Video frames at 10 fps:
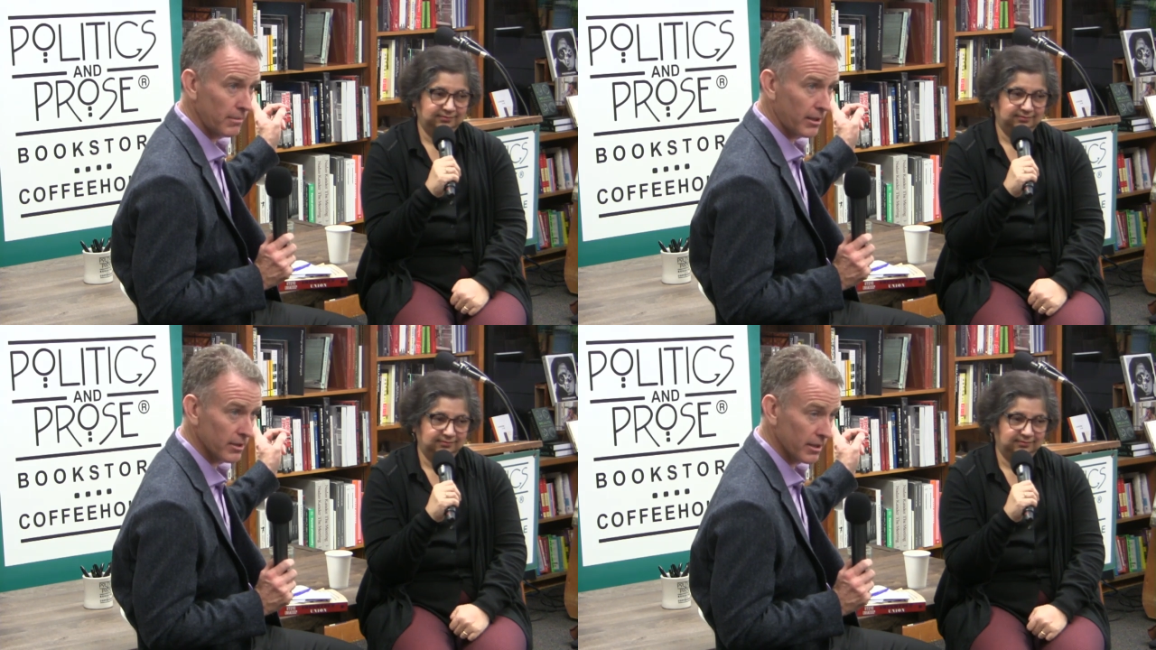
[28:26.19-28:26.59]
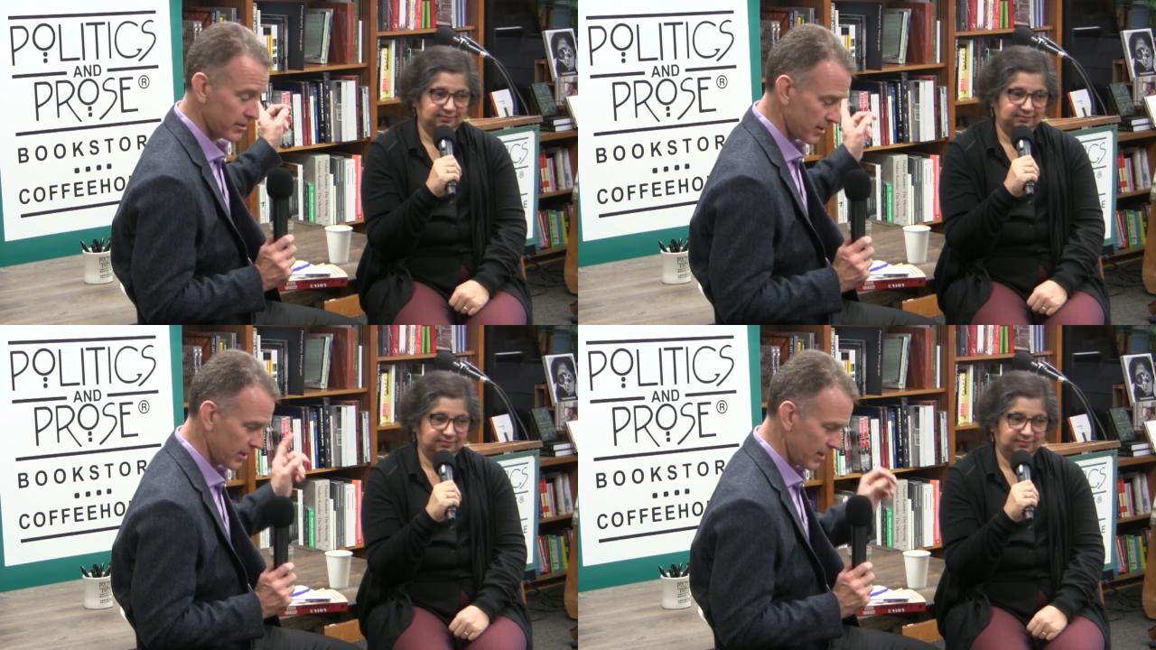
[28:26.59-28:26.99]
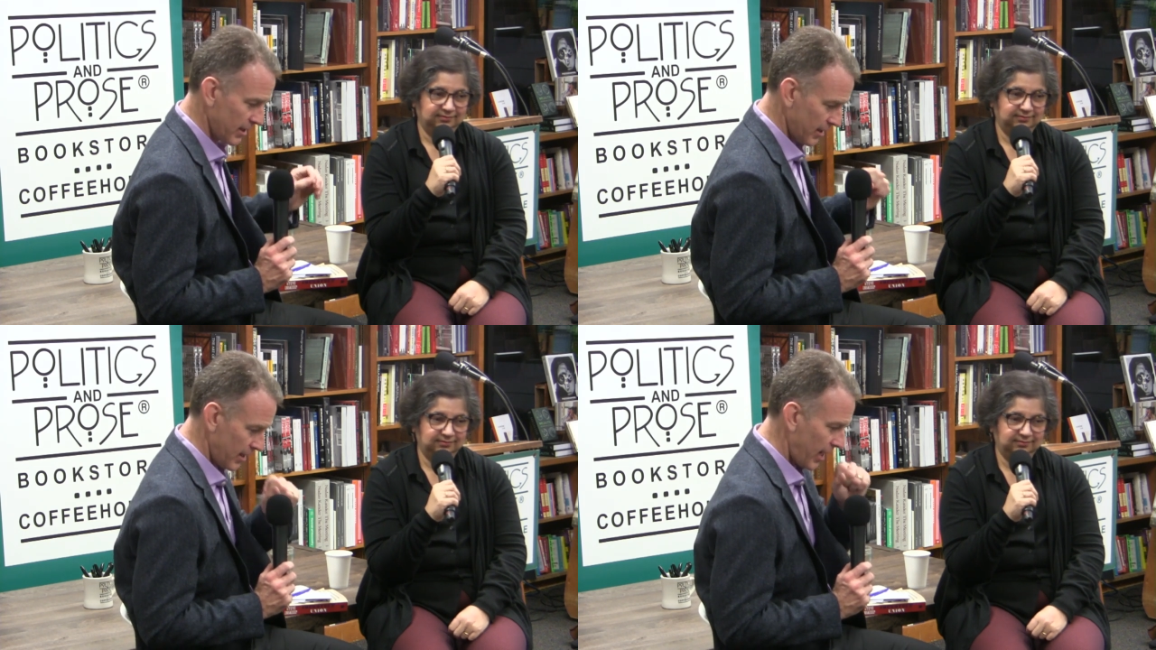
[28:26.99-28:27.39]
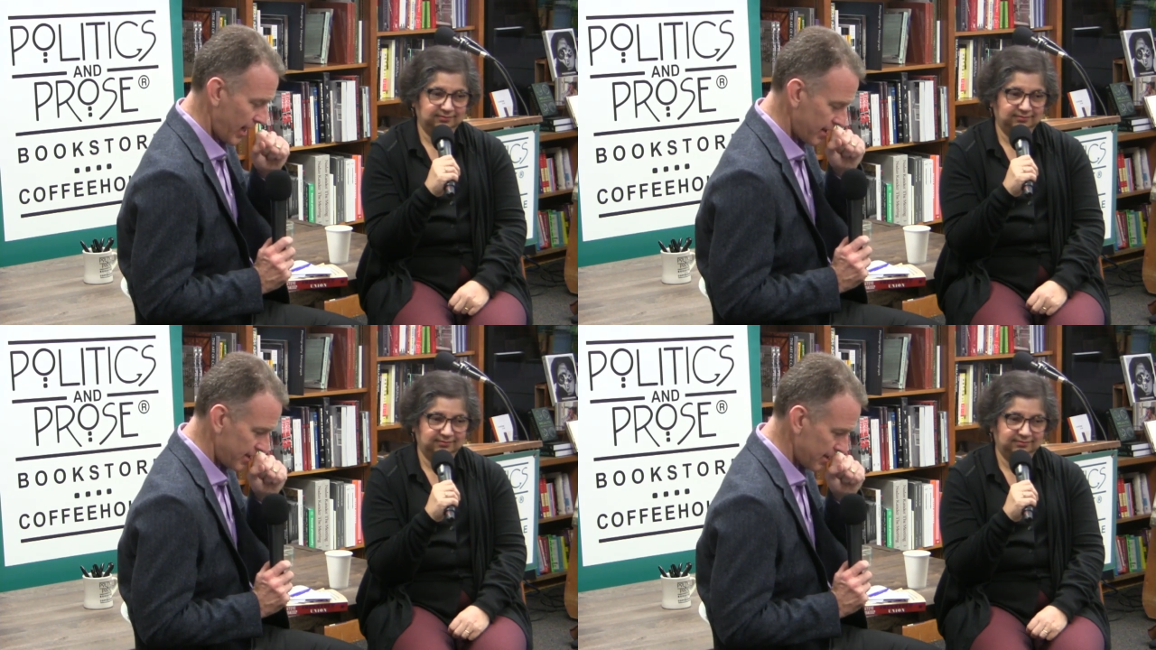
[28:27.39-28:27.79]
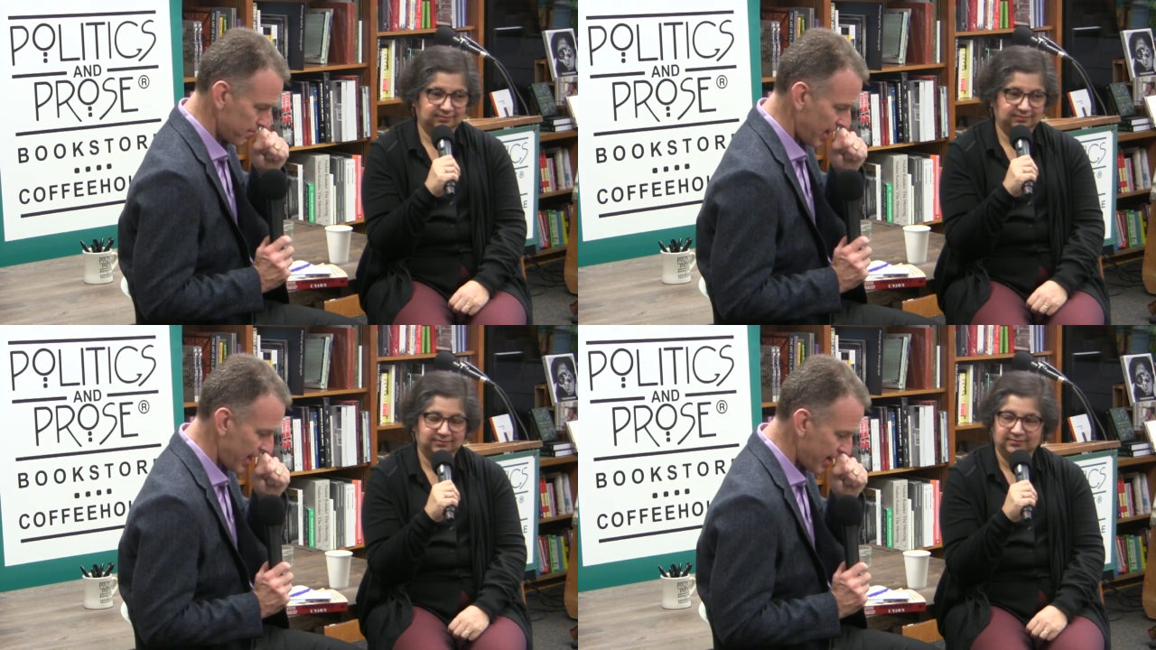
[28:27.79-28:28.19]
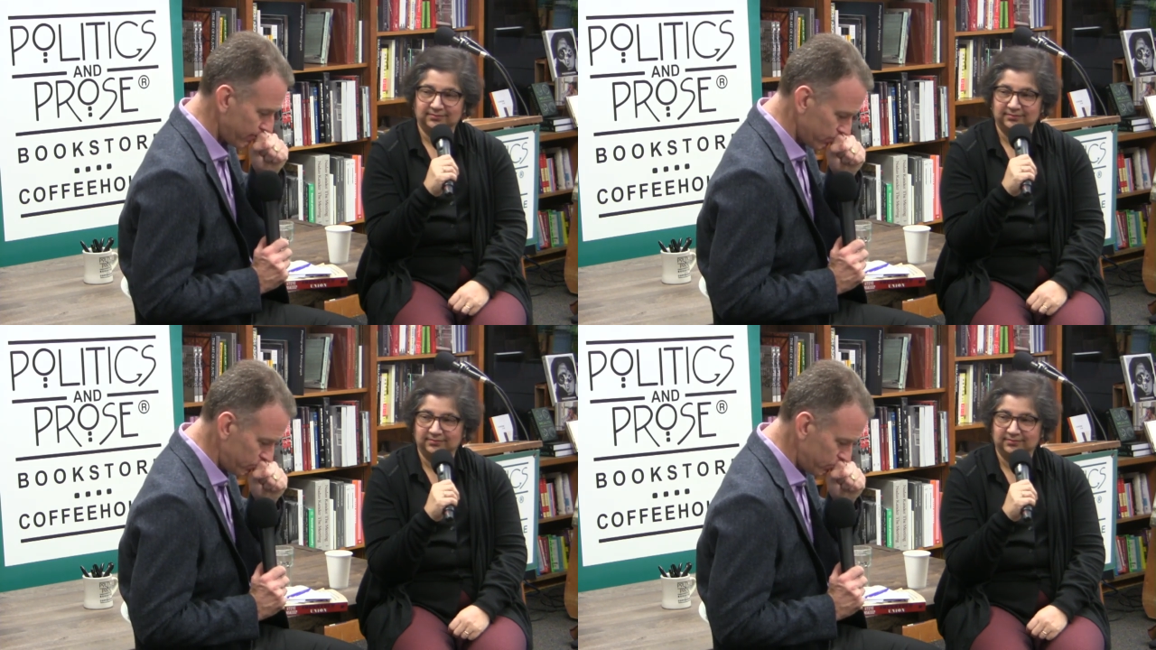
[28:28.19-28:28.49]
Speaker 1: Maryland. And in May